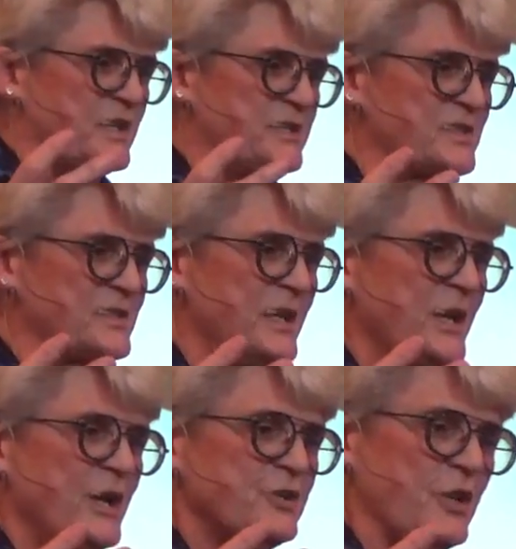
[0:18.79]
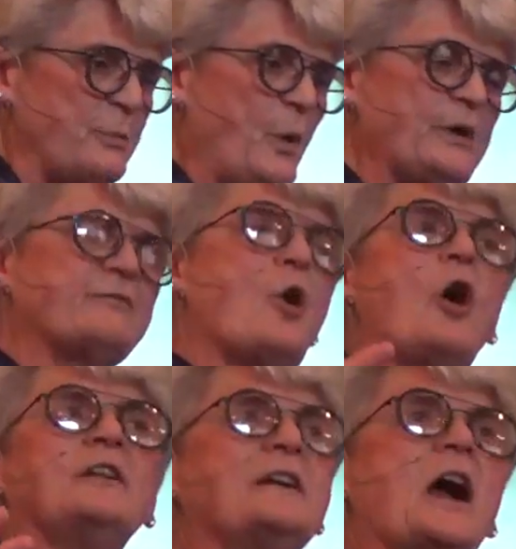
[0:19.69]
us to the point of
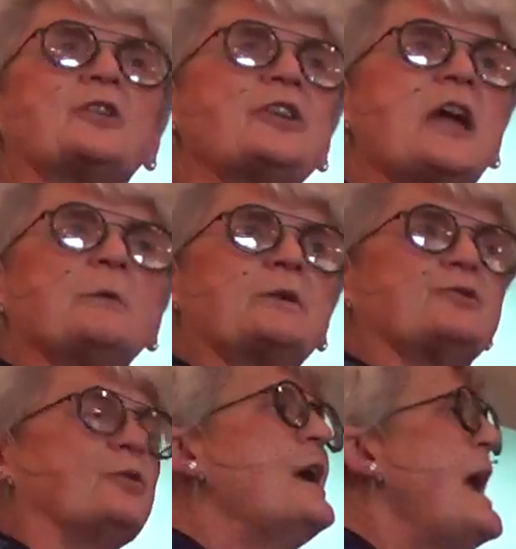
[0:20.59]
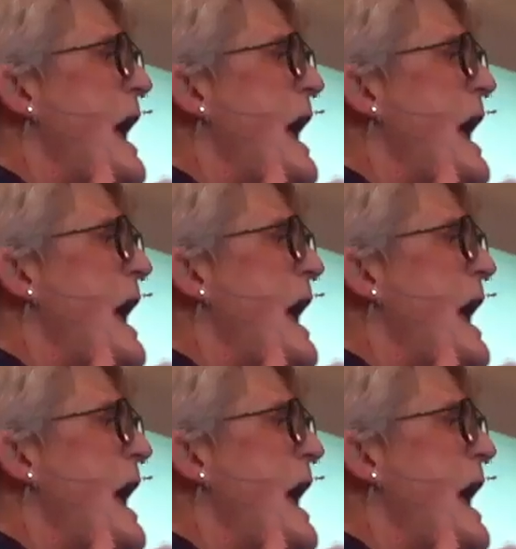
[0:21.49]
calling our character